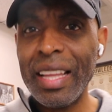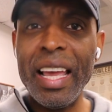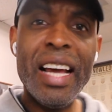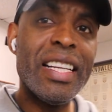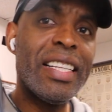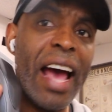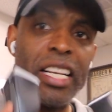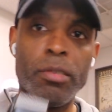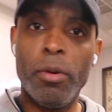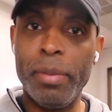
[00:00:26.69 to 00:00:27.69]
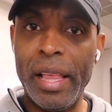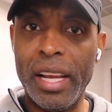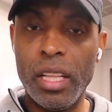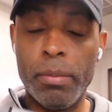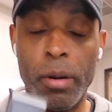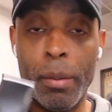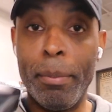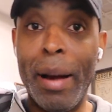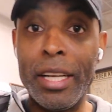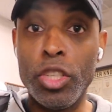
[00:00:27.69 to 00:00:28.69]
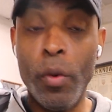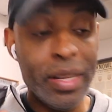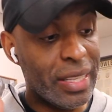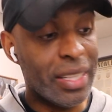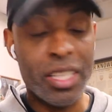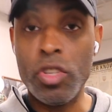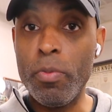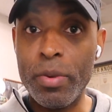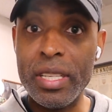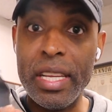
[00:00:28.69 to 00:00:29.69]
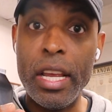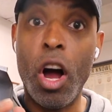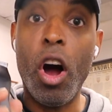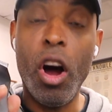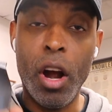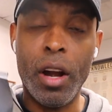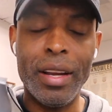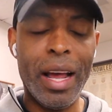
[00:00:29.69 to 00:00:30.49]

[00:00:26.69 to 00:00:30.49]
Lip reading: A detachable blade clipper. My choice, the Super ZR.